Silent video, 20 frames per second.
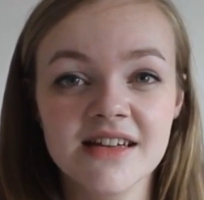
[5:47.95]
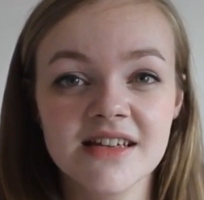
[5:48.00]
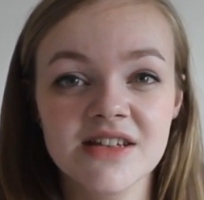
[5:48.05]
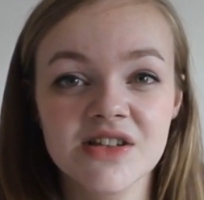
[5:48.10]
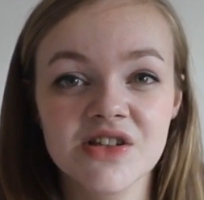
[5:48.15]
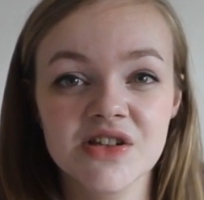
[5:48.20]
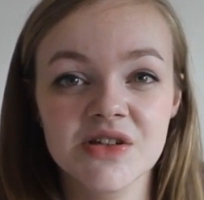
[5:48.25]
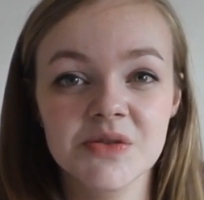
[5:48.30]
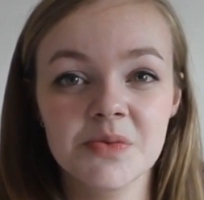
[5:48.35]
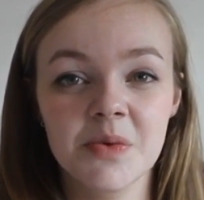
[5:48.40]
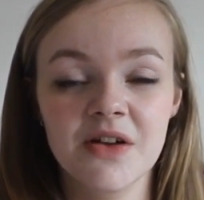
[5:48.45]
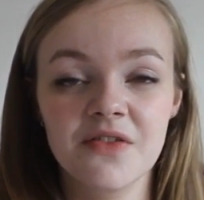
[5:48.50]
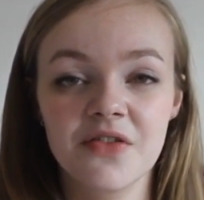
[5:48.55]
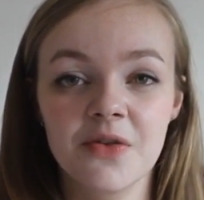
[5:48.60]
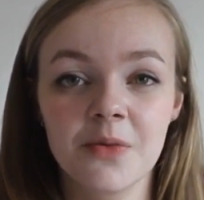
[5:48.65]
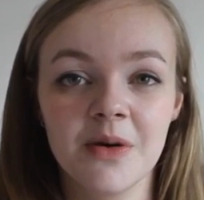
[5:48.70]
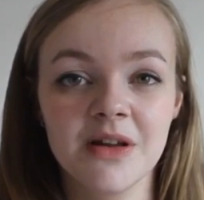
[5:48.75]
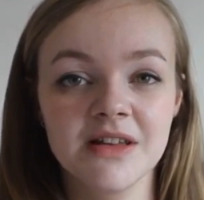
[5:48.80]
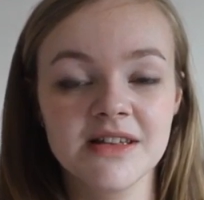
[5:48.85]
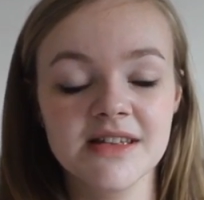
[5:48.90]
It's just one of
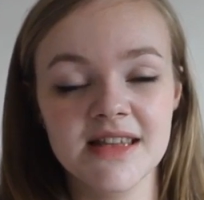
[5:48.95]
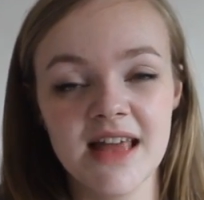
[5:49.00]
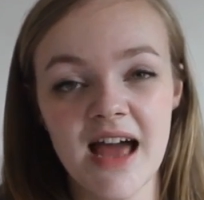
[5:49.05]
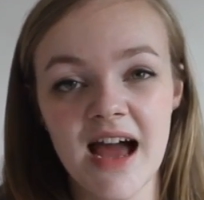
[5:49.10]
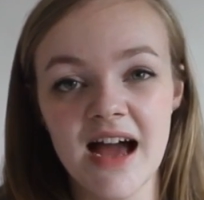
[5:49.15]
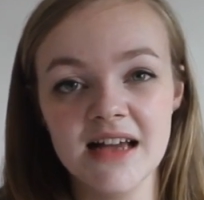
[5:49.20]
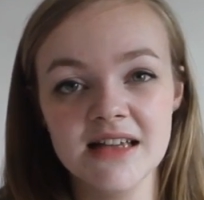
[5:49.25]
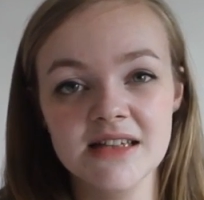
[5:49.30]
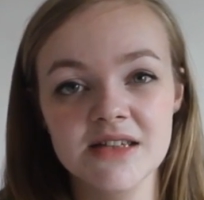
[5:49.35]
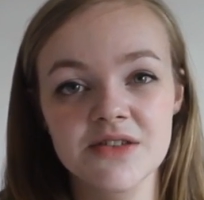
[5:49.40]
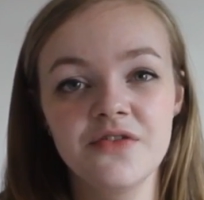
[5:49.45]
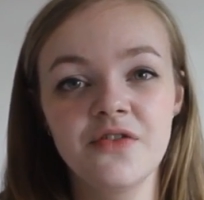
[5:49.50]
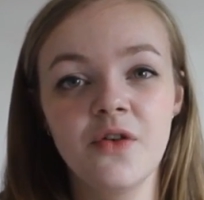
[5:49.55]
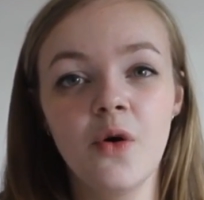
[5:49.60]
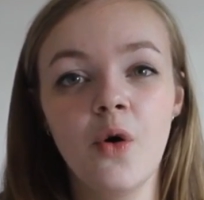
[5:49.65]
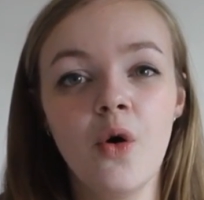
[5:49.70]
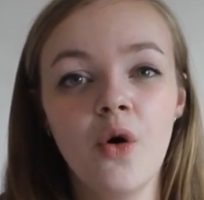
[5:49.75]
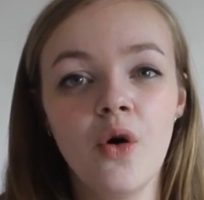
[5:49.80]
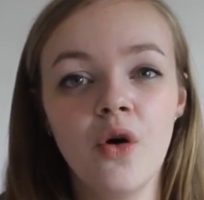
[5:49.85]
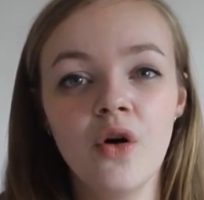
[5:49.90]
the ones that has
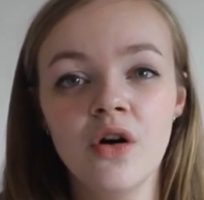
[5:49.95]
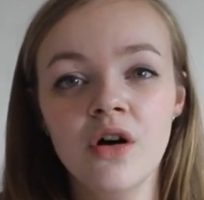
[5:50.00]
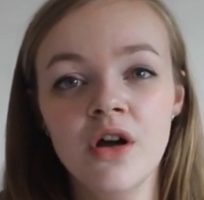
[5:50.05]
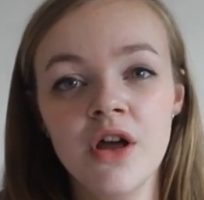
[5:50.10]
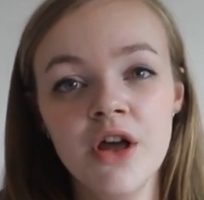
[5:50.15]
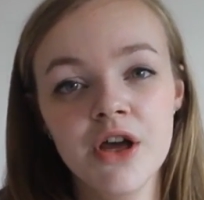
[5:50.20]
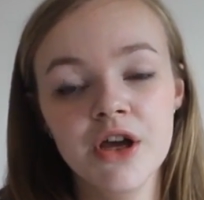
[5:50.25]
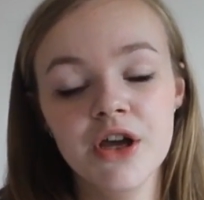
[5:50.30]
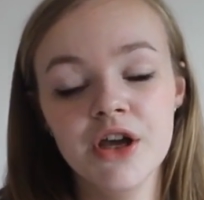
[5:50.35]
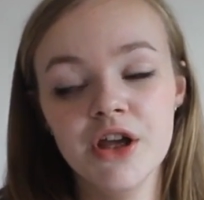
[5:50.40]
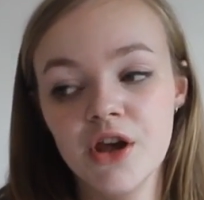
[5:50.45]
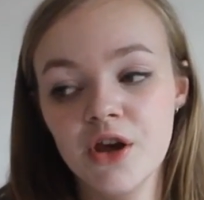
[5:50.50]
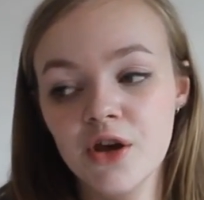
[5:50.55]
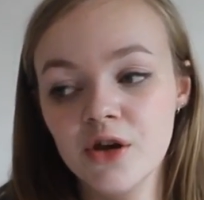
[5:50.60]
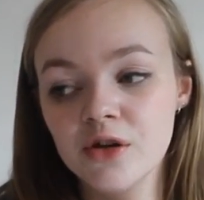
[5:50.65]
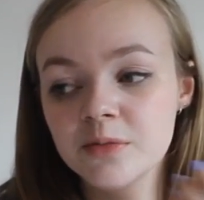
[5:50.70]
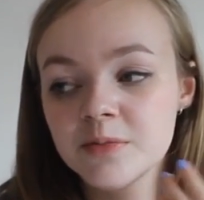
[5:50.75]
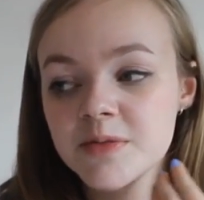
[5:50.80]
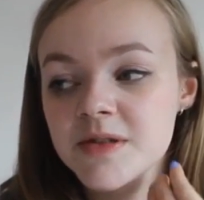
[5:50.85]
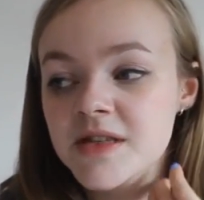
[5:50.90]
four
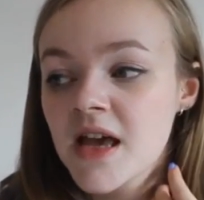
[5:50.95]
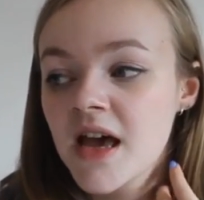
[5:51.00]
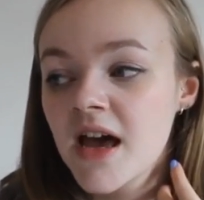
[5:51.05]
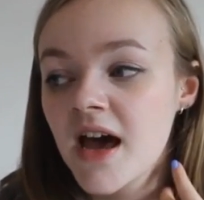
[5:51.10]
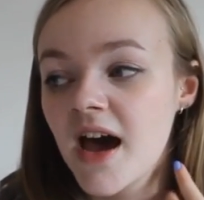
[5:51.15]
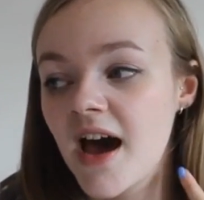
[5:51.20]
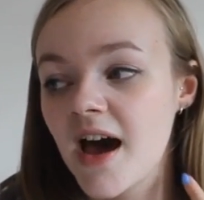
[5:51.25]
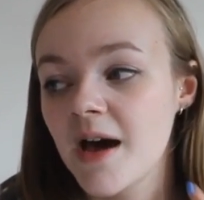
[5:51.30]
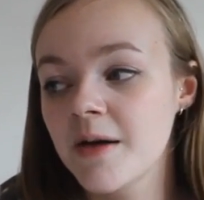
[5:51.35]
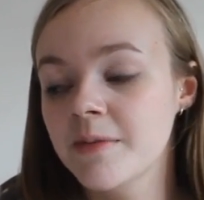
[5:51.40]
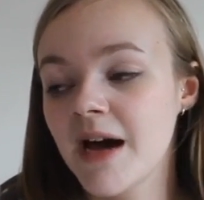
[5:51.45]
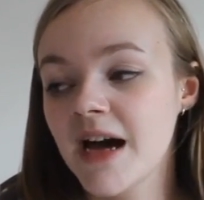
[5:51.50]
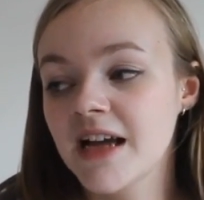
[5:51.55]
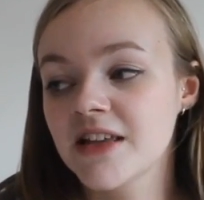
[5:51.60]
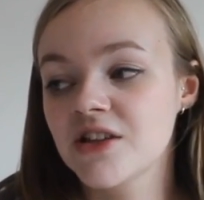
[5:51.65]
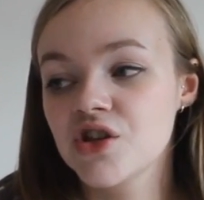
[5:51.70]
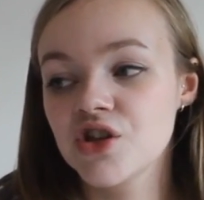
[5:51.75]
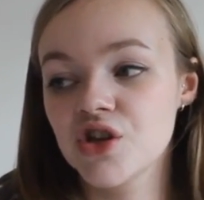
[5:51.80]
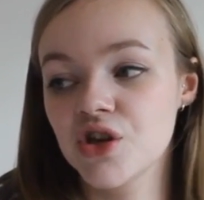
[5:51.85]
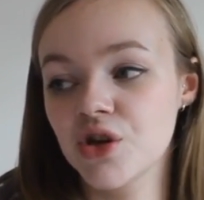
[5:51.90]
cubes,
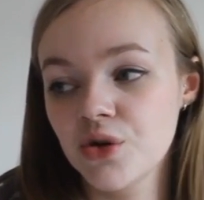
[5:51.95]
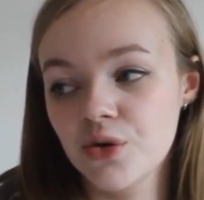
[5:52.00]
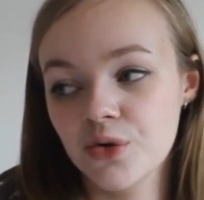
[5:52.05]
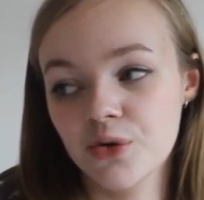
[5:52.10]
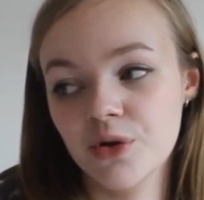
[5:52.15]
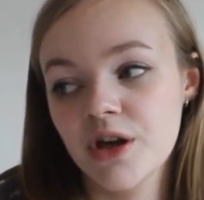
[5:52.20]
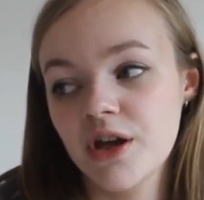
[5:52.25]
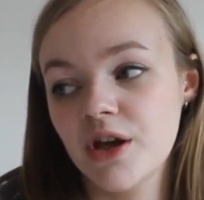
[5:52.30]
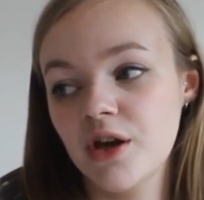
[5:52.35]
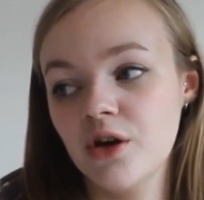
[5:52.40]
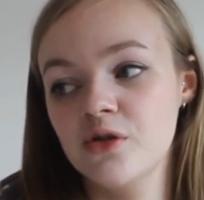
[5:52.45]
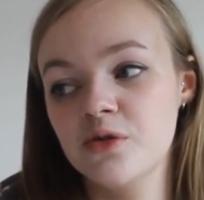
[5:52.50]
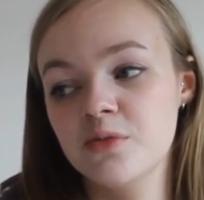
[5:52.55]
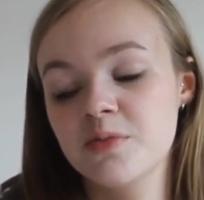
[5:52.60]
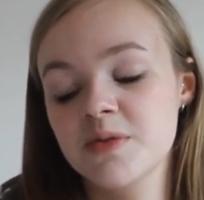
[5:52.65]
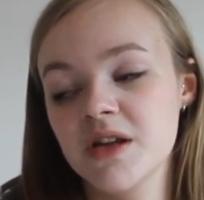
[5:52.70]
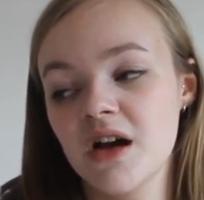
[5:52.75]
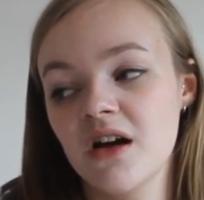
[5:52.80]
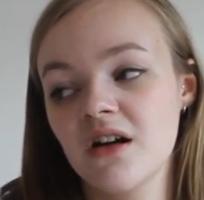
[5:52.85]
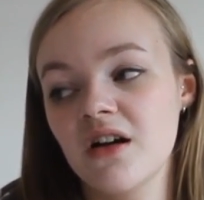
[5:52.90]
and two
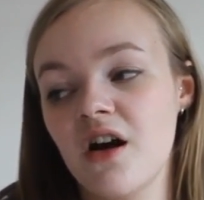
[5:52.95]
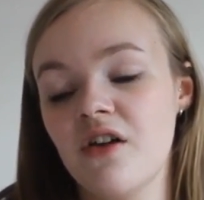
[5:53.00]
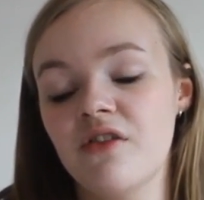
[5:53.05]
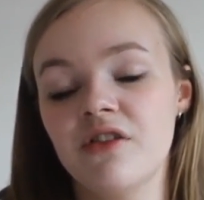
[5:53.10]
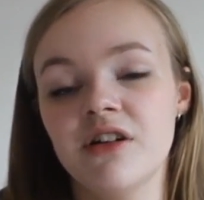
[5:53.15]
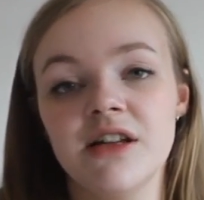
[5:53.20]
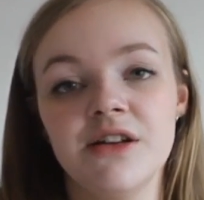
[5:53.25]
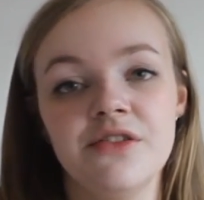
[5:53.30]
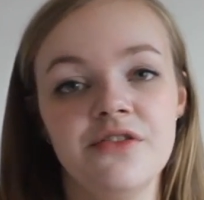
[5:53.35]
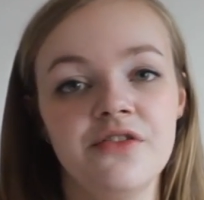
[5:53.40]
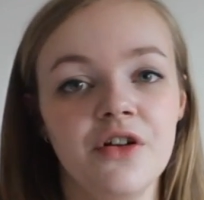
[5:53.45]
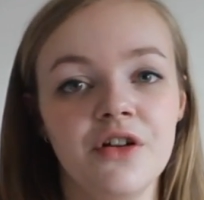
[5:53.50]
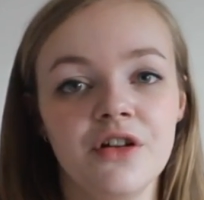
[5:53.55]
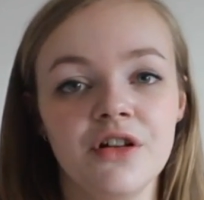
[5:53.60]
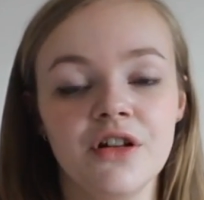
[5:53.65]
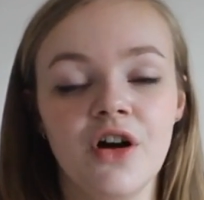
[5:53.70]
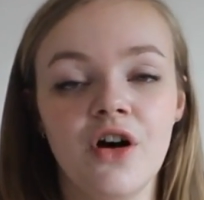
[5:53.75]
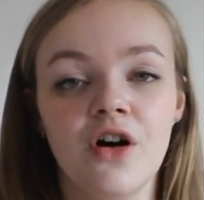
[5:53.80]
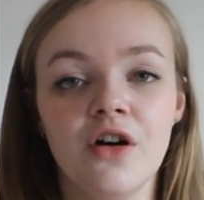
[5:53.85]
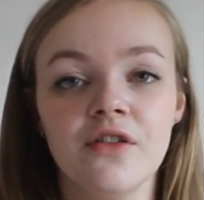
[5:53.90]
cubes are currently full of